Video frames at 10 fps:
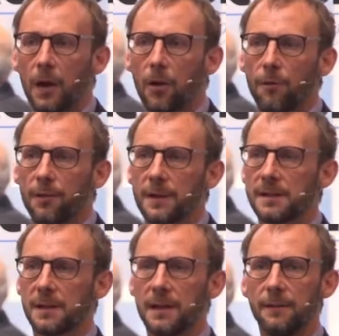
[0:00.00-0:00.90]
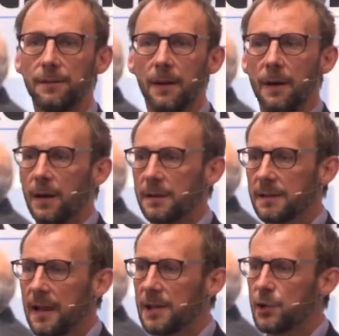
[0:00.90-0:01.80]
confidence that if, as
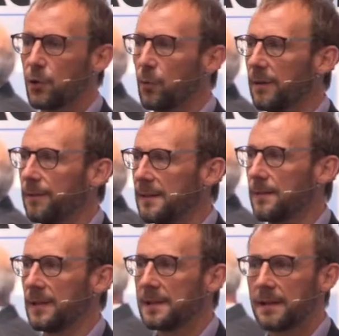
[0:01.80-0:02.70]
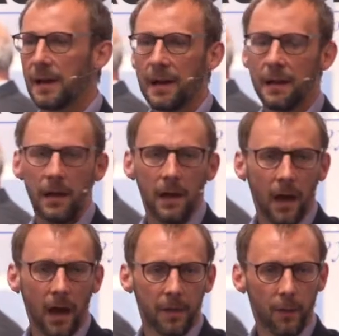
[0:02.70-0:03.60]
a nation, we effectively say
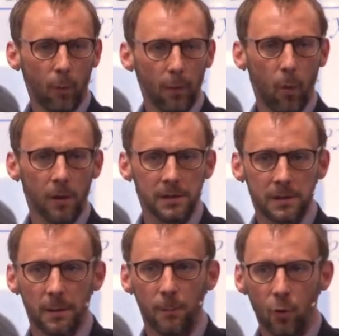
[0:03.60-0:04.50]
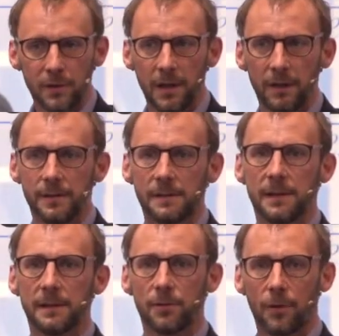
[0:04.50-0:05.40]
that we want more
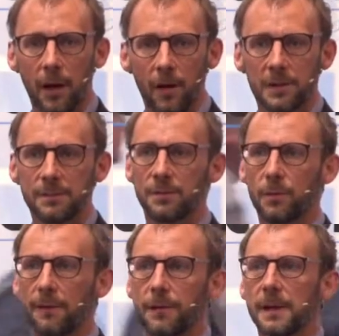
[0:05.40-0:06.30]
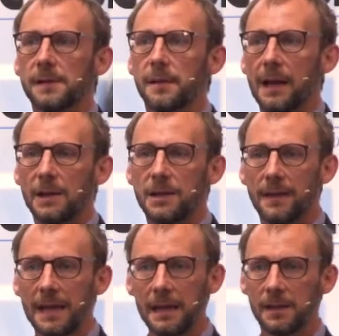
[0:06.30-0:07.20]
services or enhancements or whatever it is, that actually
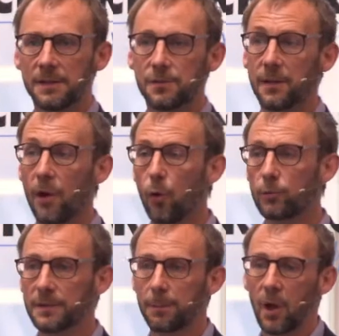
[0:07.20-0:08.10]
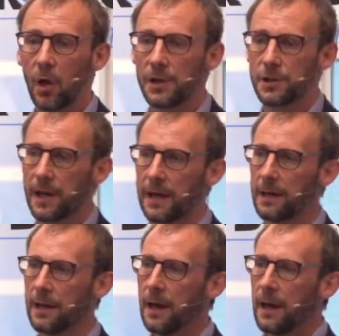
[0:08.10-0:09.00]
the industry, the whole supply chain,
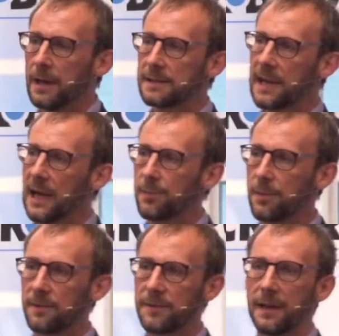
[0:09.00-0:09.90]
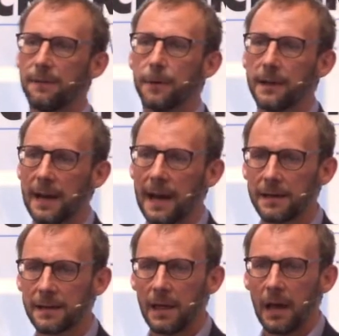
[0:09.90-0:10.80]
is capable of delivering
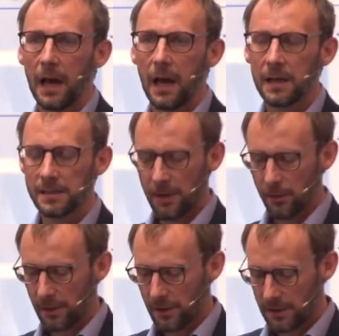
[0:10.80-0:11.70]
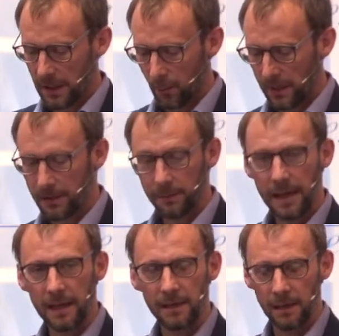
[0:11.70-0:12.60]
that so that we can
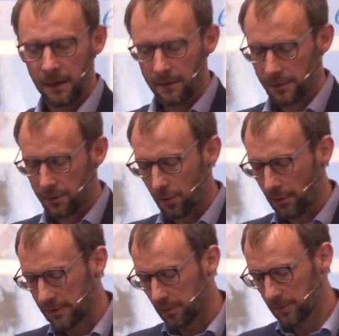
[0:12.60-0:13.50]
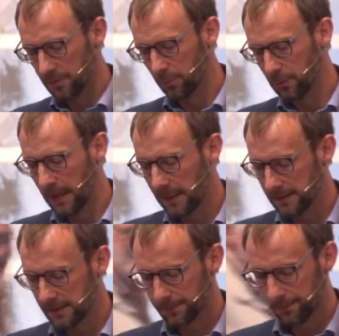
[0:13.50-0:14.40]
make the strongest possible
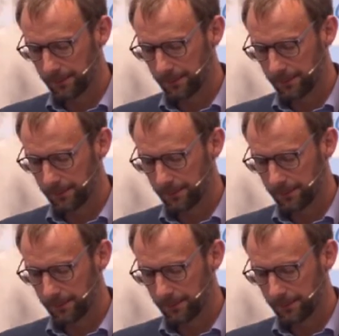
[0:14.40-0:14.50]
case.